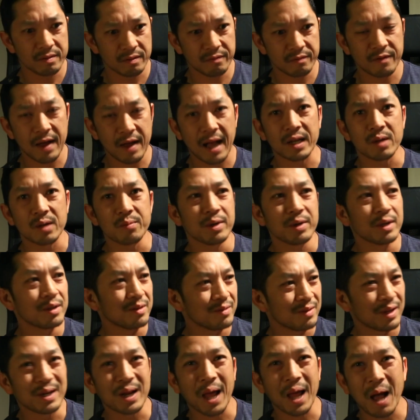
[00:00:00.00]

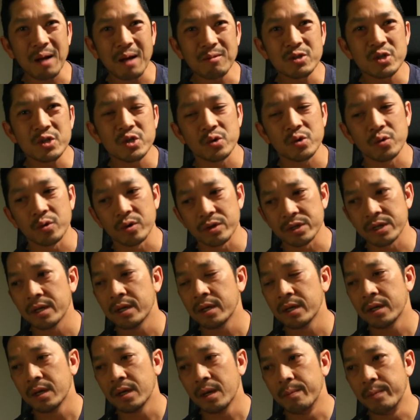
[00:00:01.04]
vacuuming and house chores,
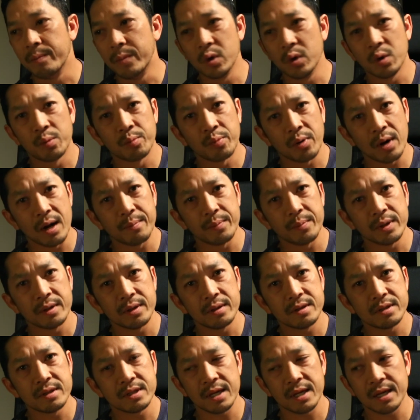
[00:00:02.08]
meal prep
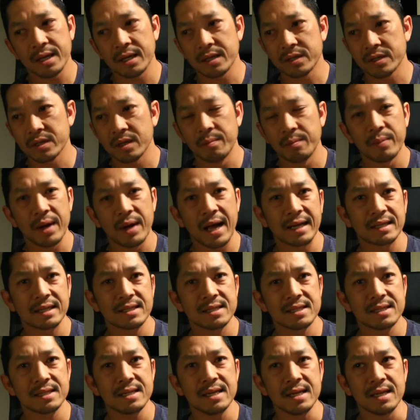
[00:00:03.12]
takes a back
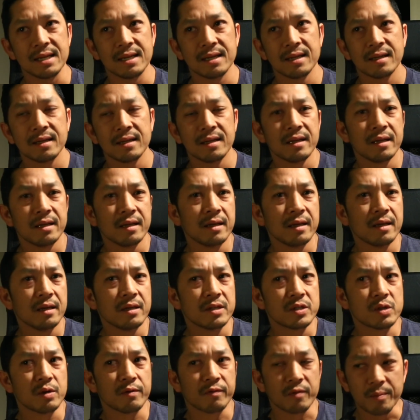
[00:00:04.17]
seat.
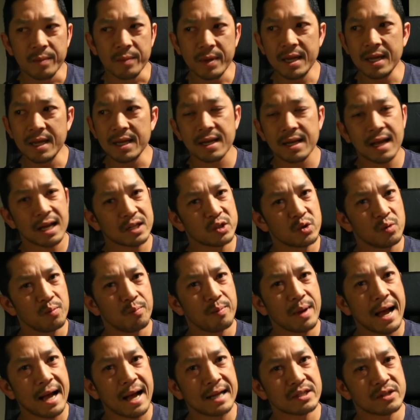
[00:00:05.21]
So for me, not too
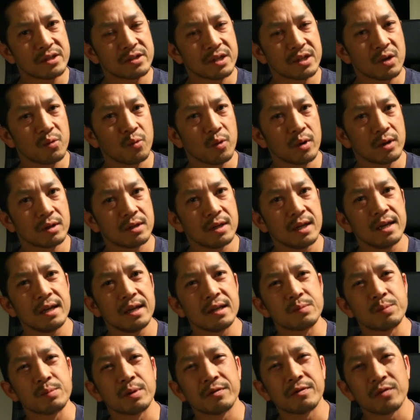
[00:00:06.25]
bad since I work
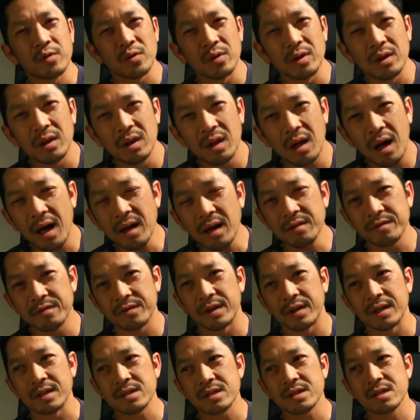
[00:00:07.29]
days, but for a lot of
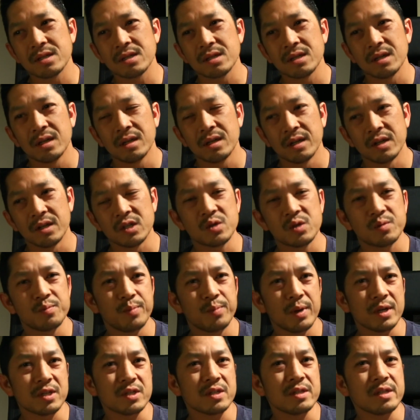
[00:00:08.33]
us,
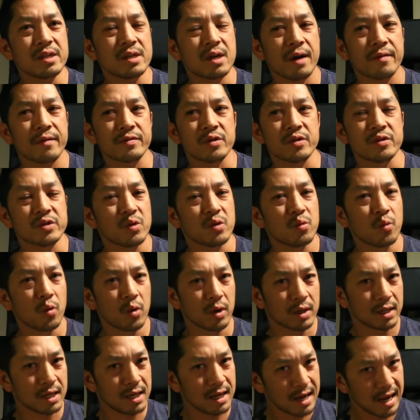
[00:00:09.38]
especially officers that
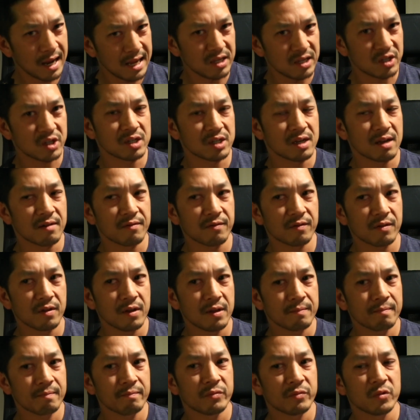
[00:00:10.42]
work night
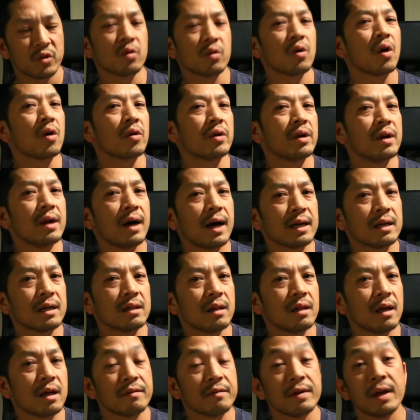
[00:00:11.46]
shift, there are not a
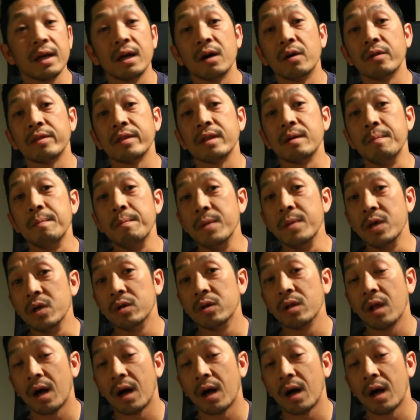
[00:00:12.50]
lot of healthy meal